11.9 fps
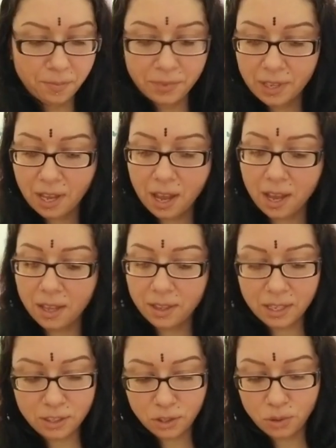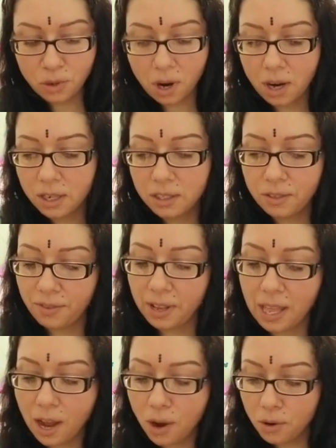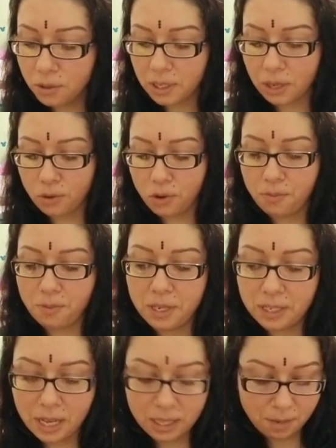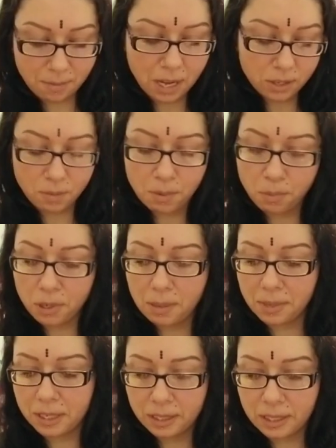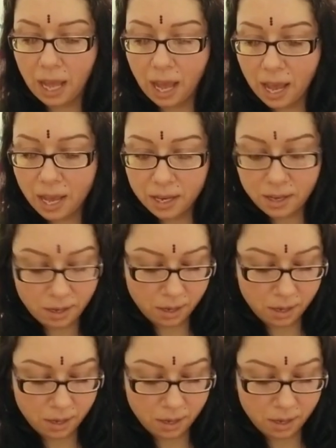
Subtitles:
Okay, these two cards fall out. I don't know if I'm going to take them yet, so I'm going to put them on the side.